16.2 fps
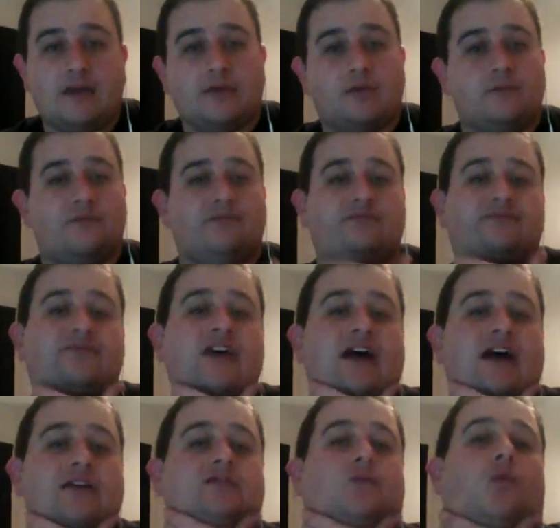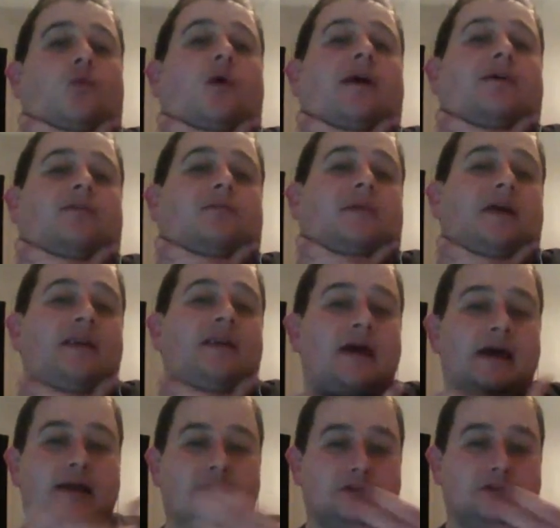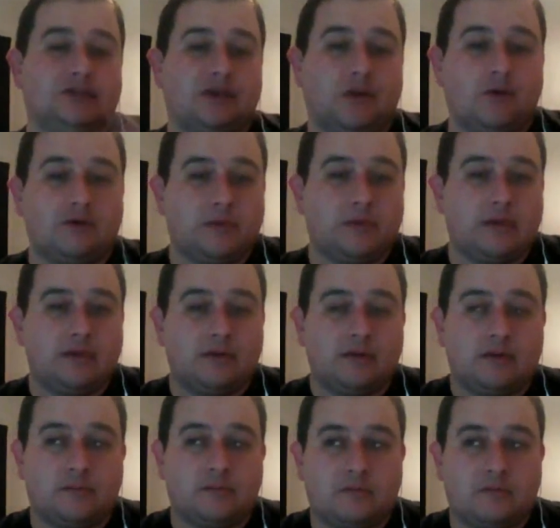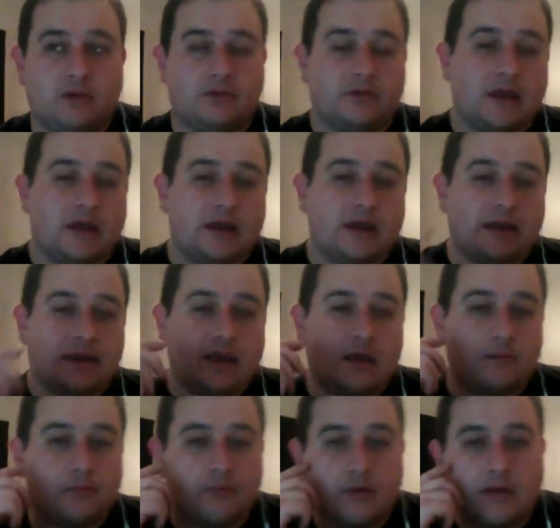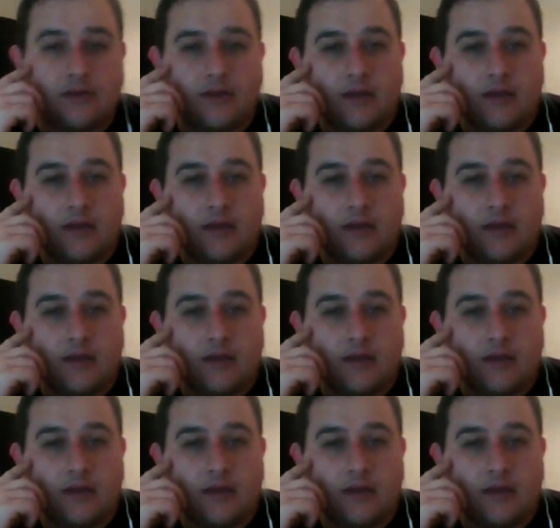The fat just weighs on my neck and chokes me in the middle of the night and I can't breathe.